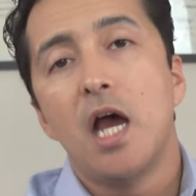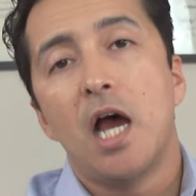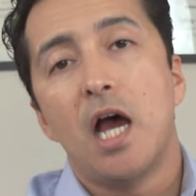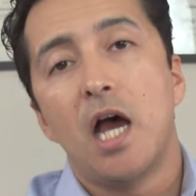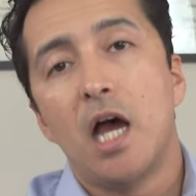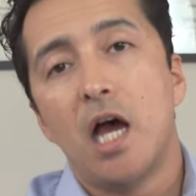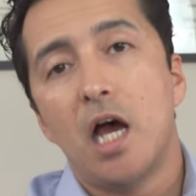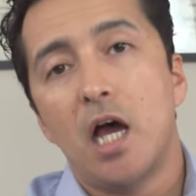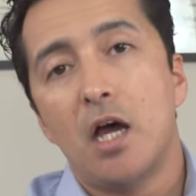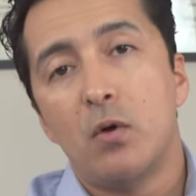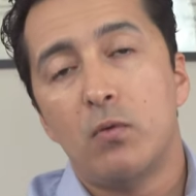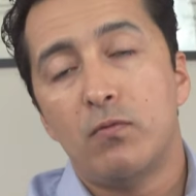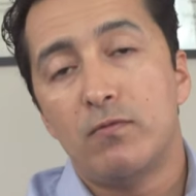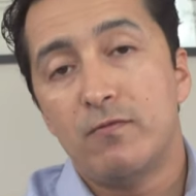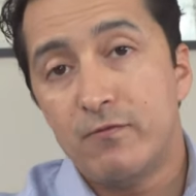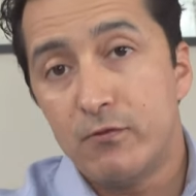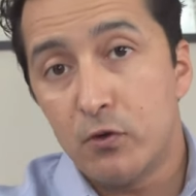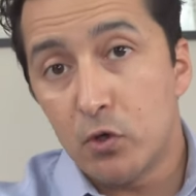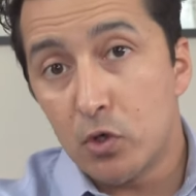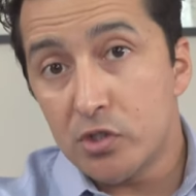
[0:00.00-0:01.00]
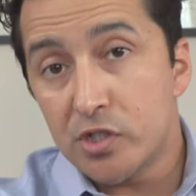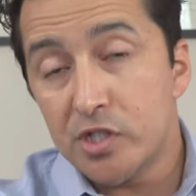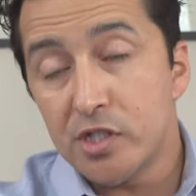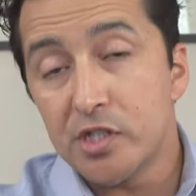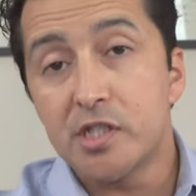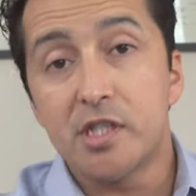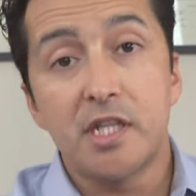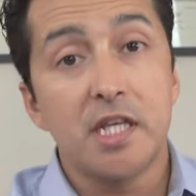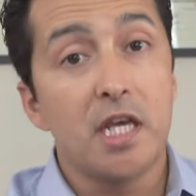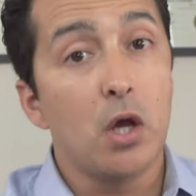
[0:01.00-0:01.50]

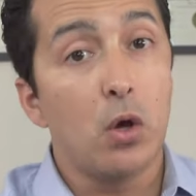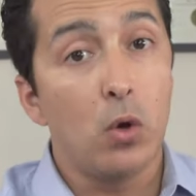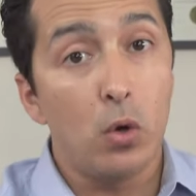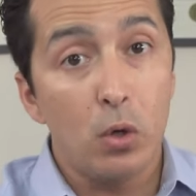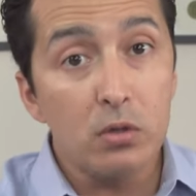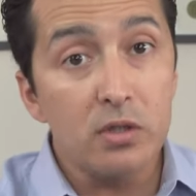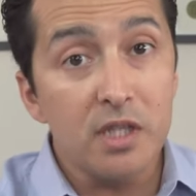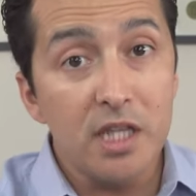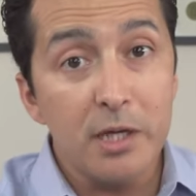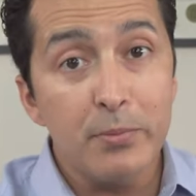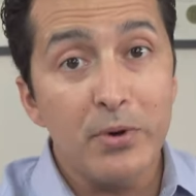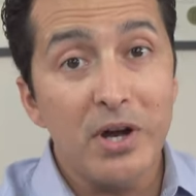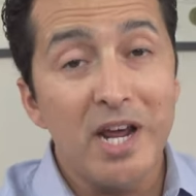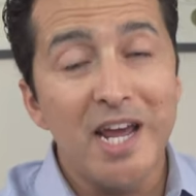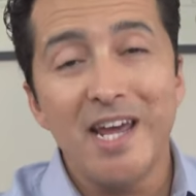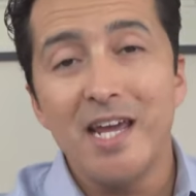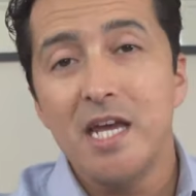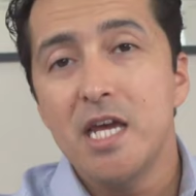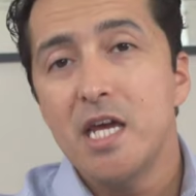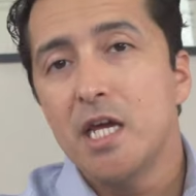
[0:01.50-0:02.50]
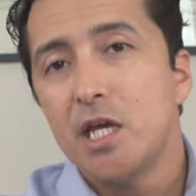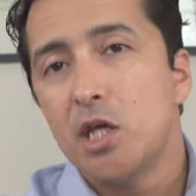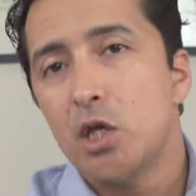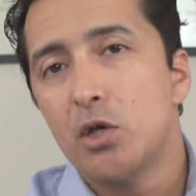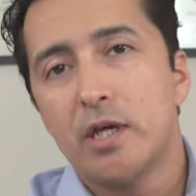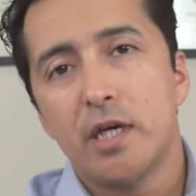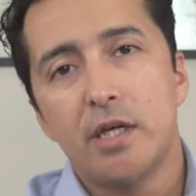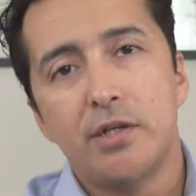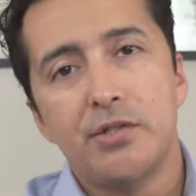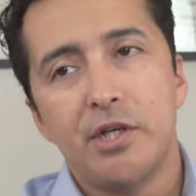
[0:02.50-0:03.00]
Versus the old Libre,
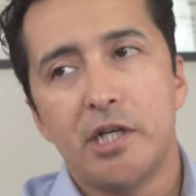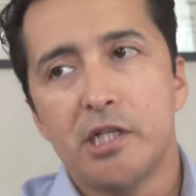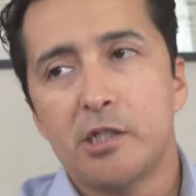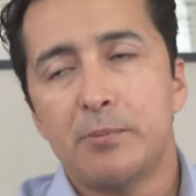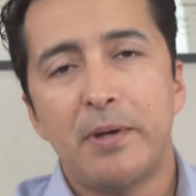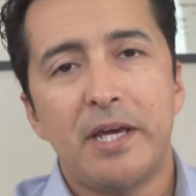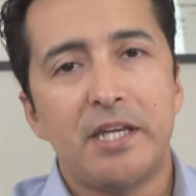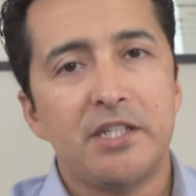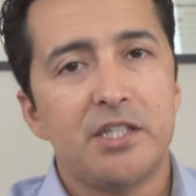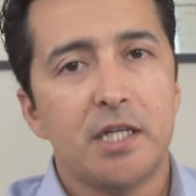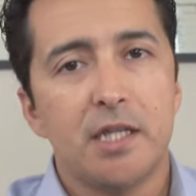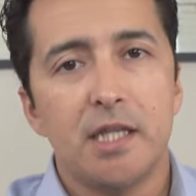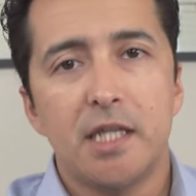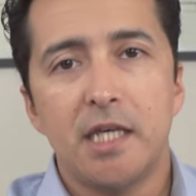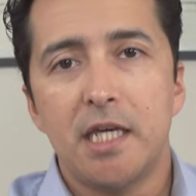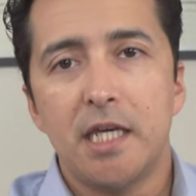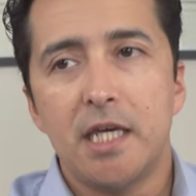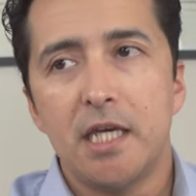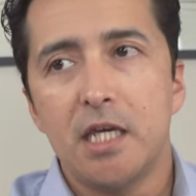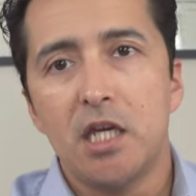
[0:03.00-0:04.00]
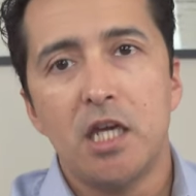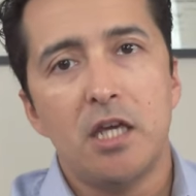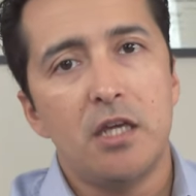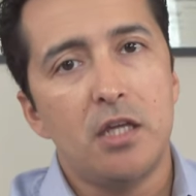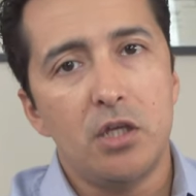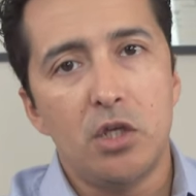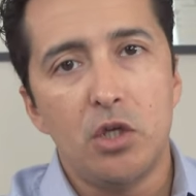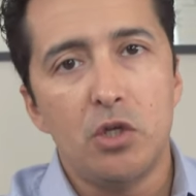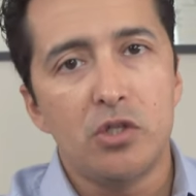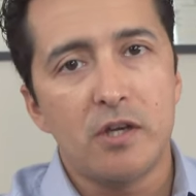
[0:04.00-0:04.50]
you can just basically
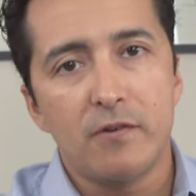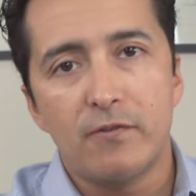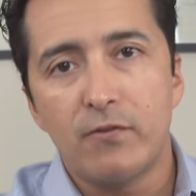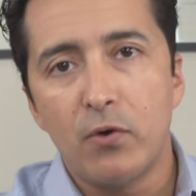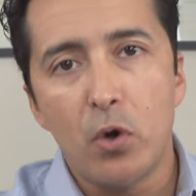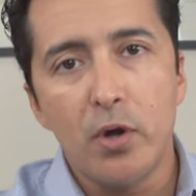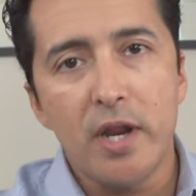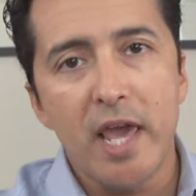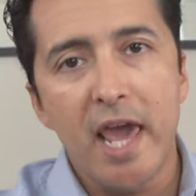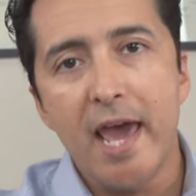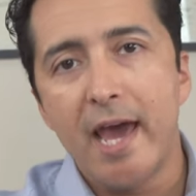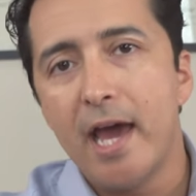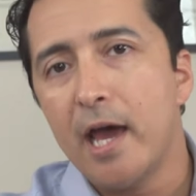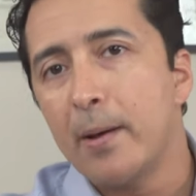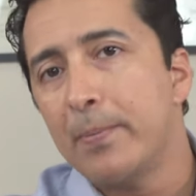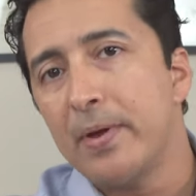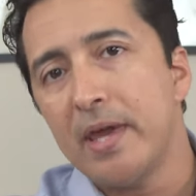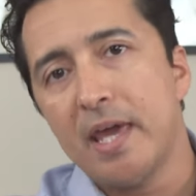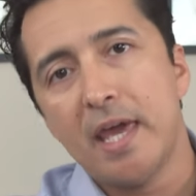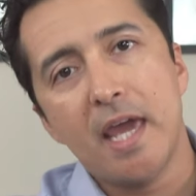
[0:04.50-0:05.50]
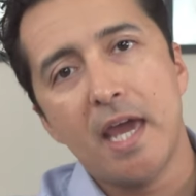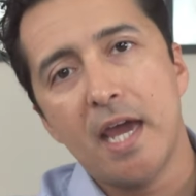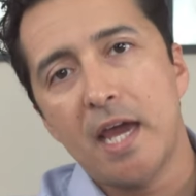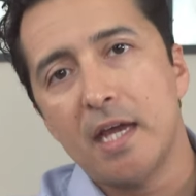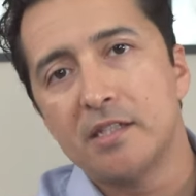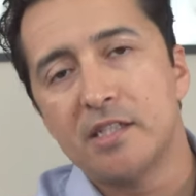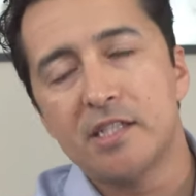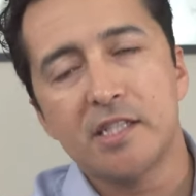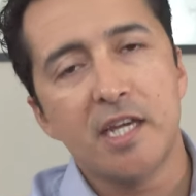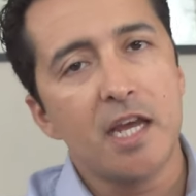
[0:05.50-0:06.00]
use a phone app
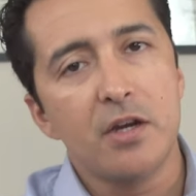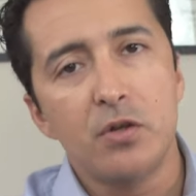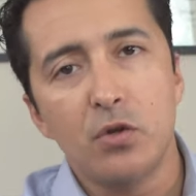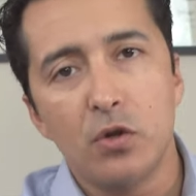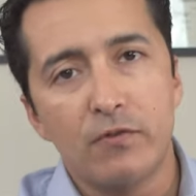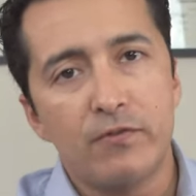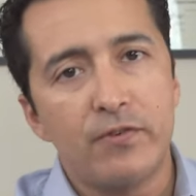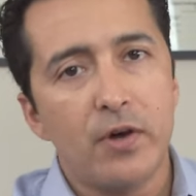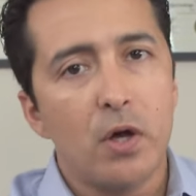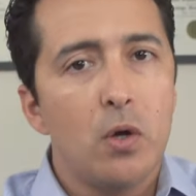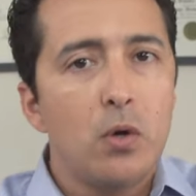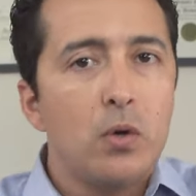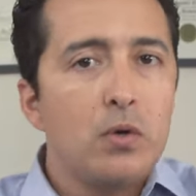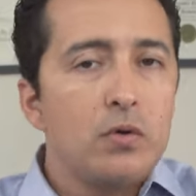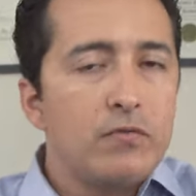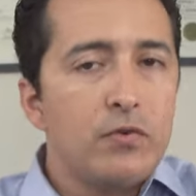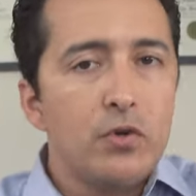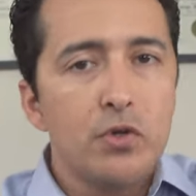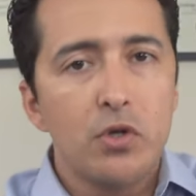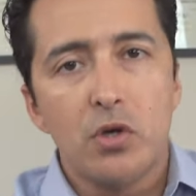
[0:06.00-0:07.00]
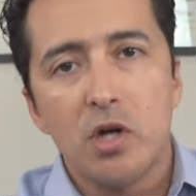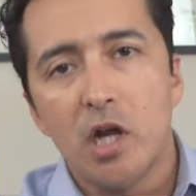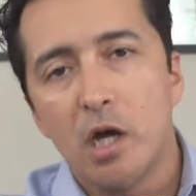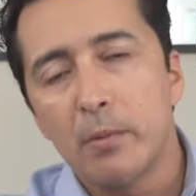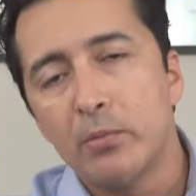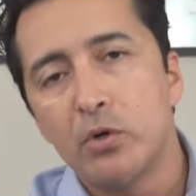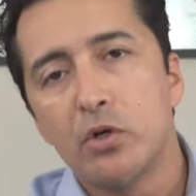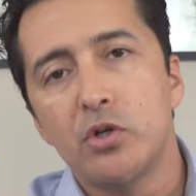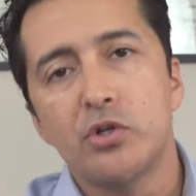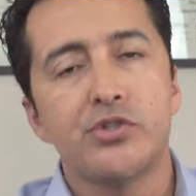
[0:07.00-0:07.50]
and scan your phone for your
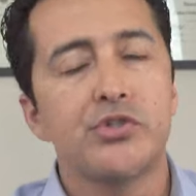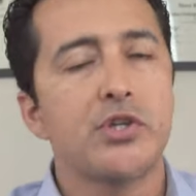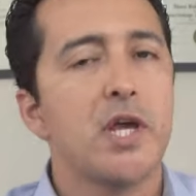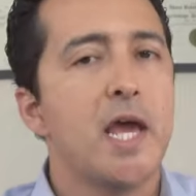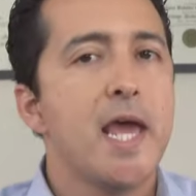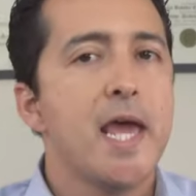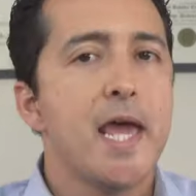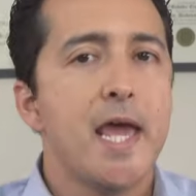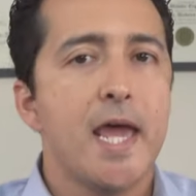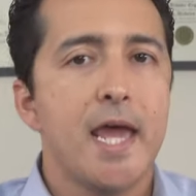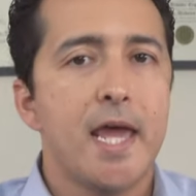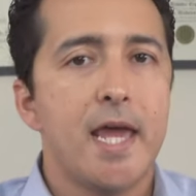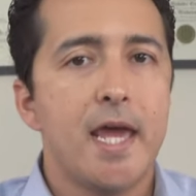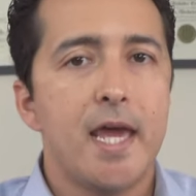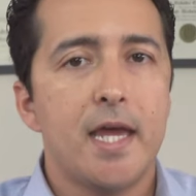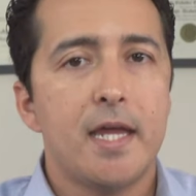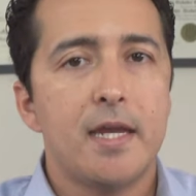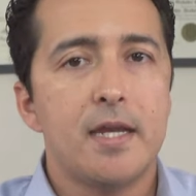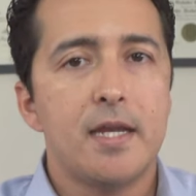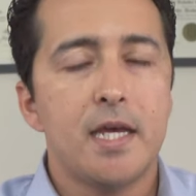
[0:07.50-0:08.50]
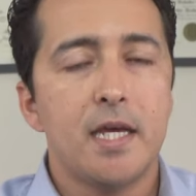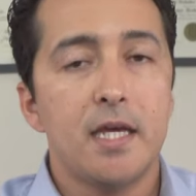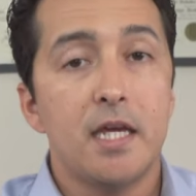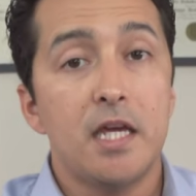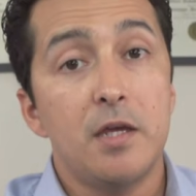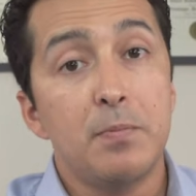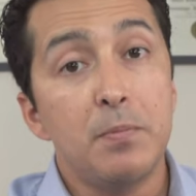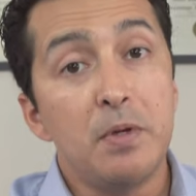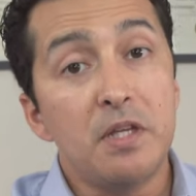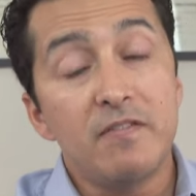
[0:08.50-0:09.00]
numbers. And
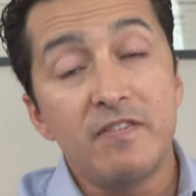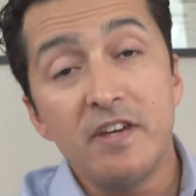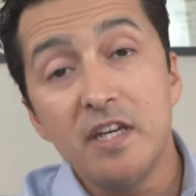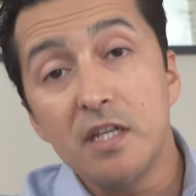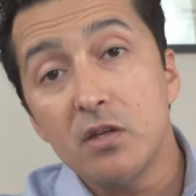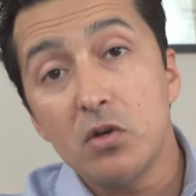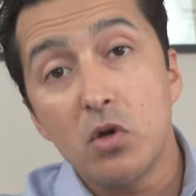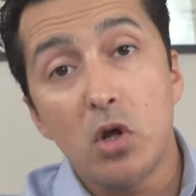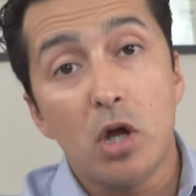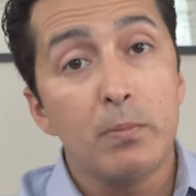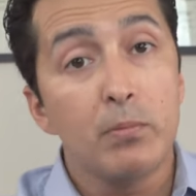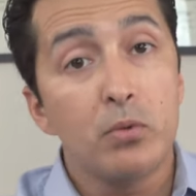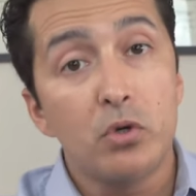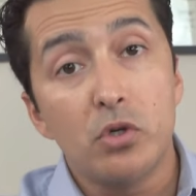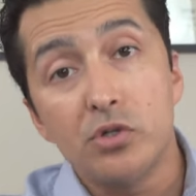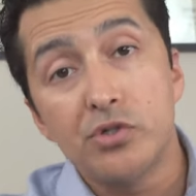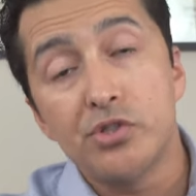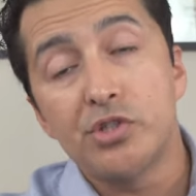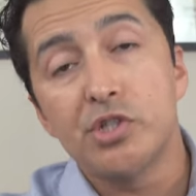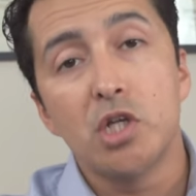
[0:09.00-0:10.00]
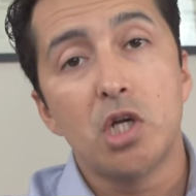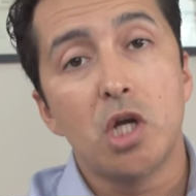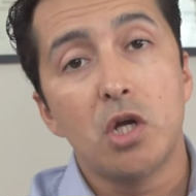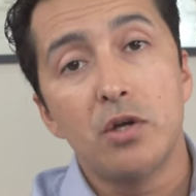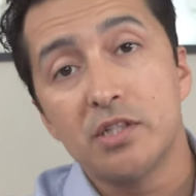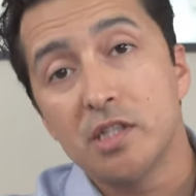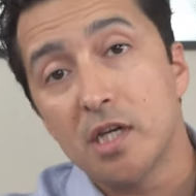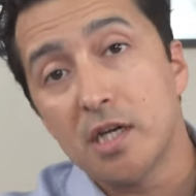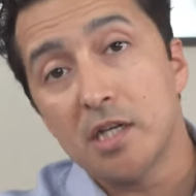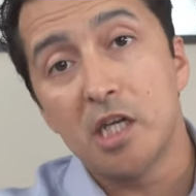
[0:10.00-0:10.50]
in between the numbers, you know,
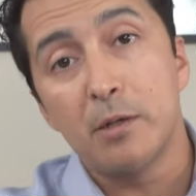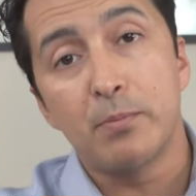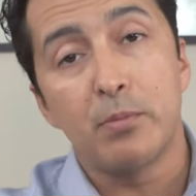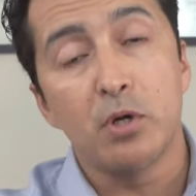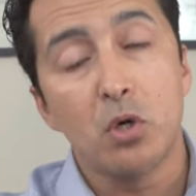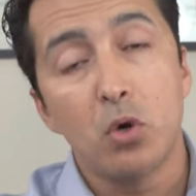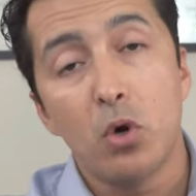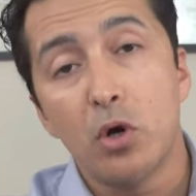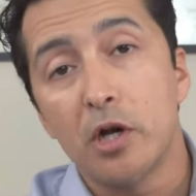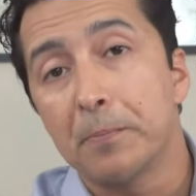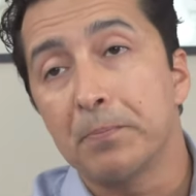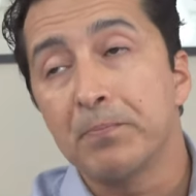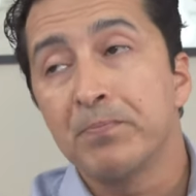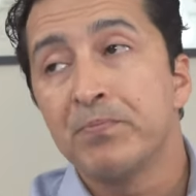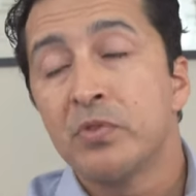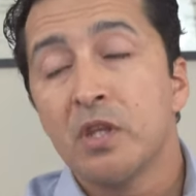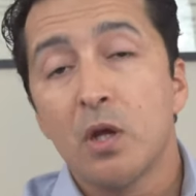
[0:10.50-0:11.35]
it's going to keep recording.